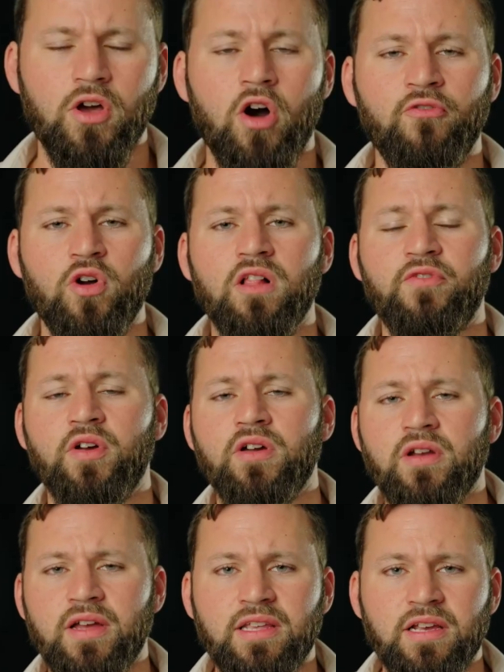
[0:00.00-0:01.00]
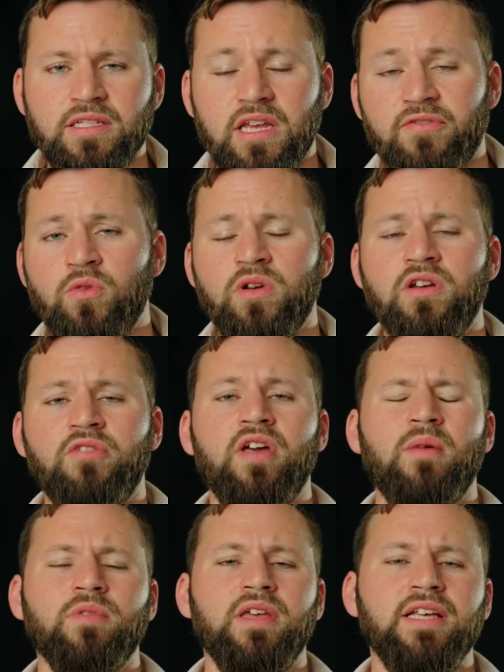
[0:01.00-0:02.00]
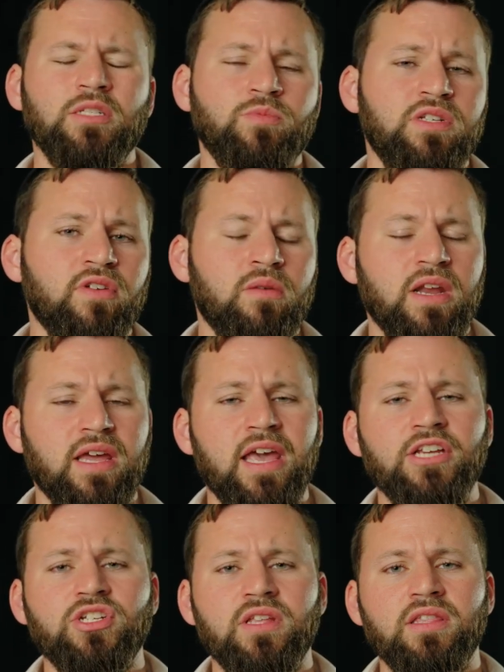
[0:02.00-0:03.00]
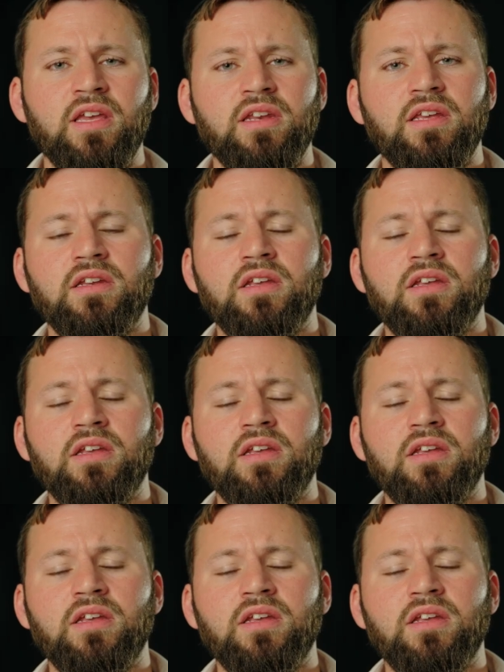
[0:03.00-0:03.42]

Overall, a very good idea is that if anyone in your family has a specific medication that they need,